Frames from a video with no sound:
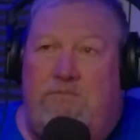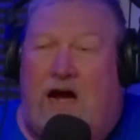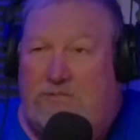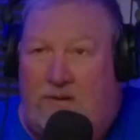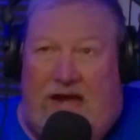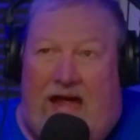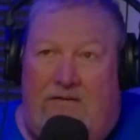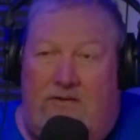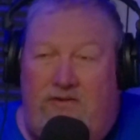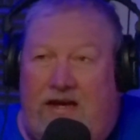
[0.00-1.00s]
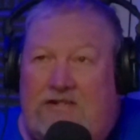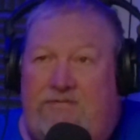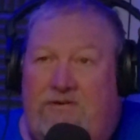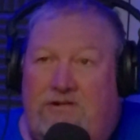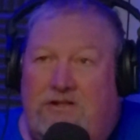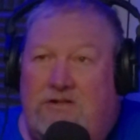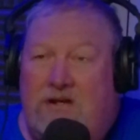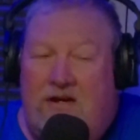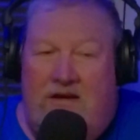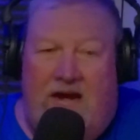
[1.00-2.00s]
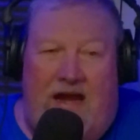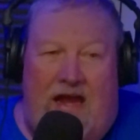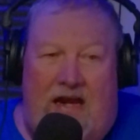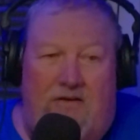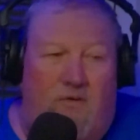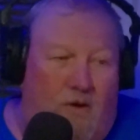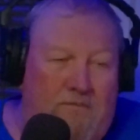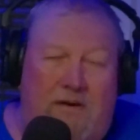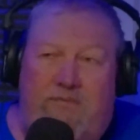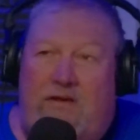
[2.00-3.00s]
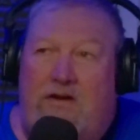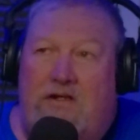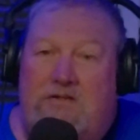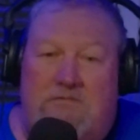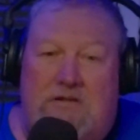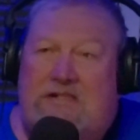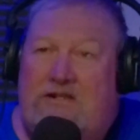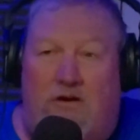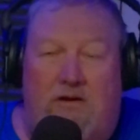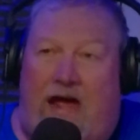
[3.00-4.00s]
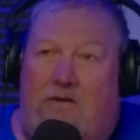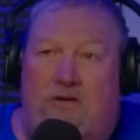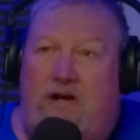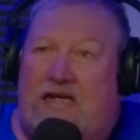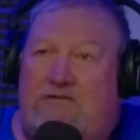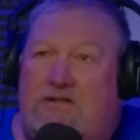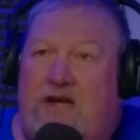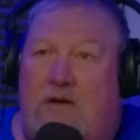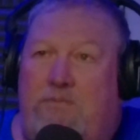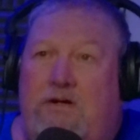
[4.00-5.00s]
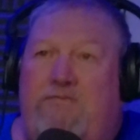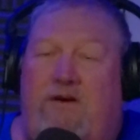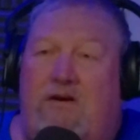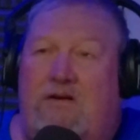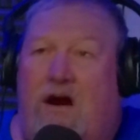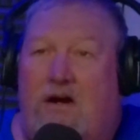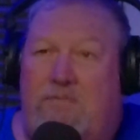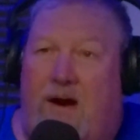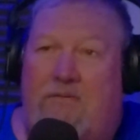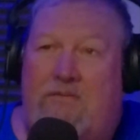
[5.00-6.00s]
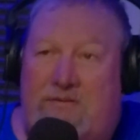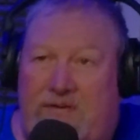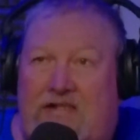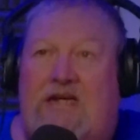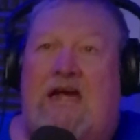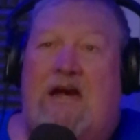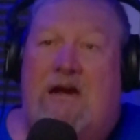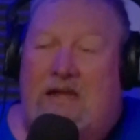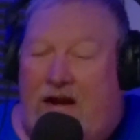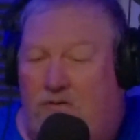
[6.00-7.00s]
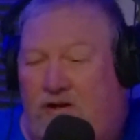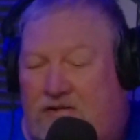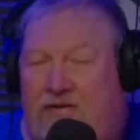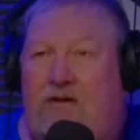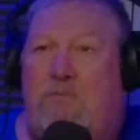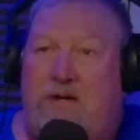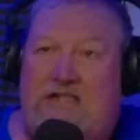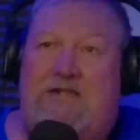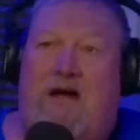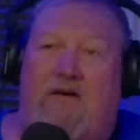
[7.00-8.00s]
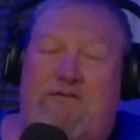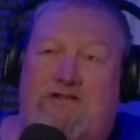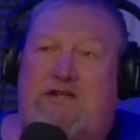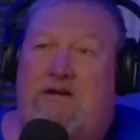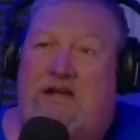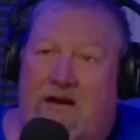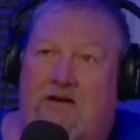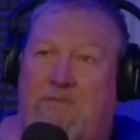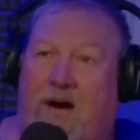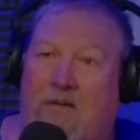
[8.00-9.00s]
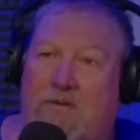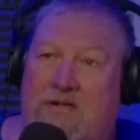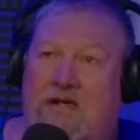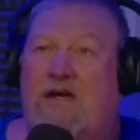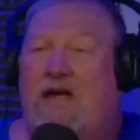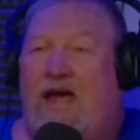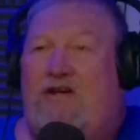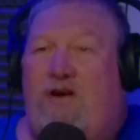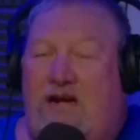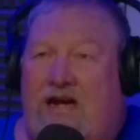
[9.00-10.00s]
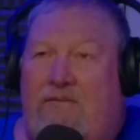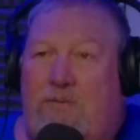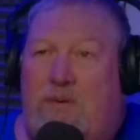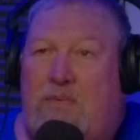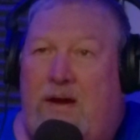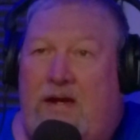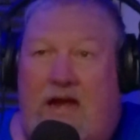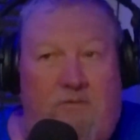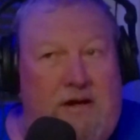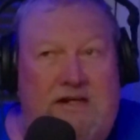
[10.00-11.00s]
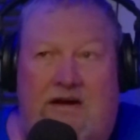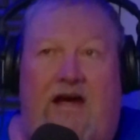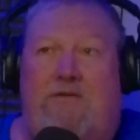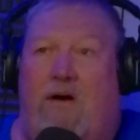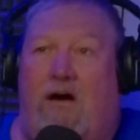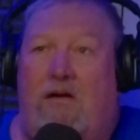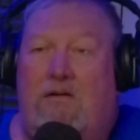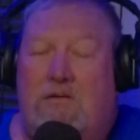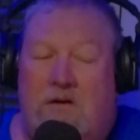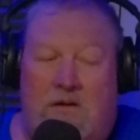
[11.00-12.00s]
possible lateral transfers. And I know one month we looked, 0 lateral transfers got approved for our department, which means lateral transfers, there are police officers sitting in another department and trying to come to Burbank, and we denied them all.